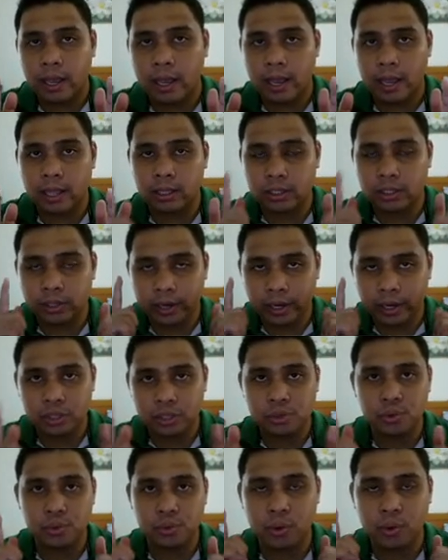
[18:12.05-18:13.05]
and try
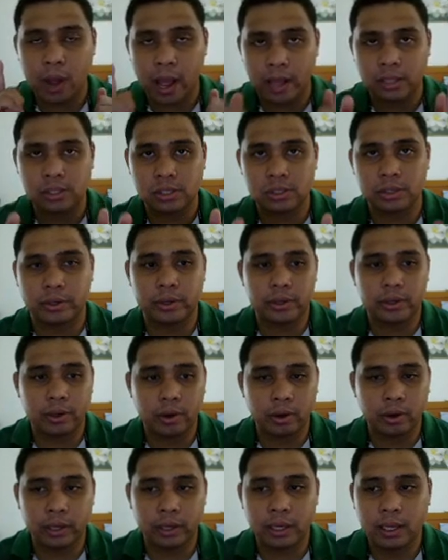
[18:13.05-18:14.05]
to answer.
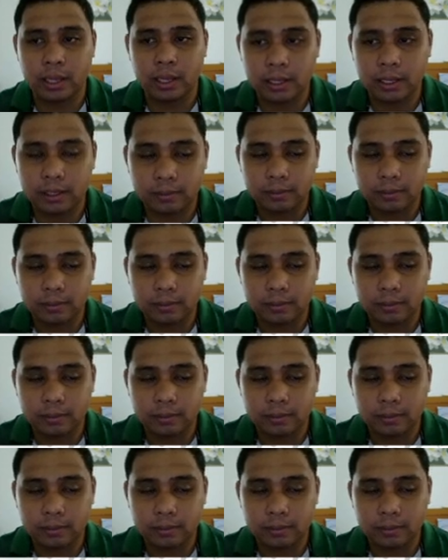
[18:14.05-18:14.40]
Okay.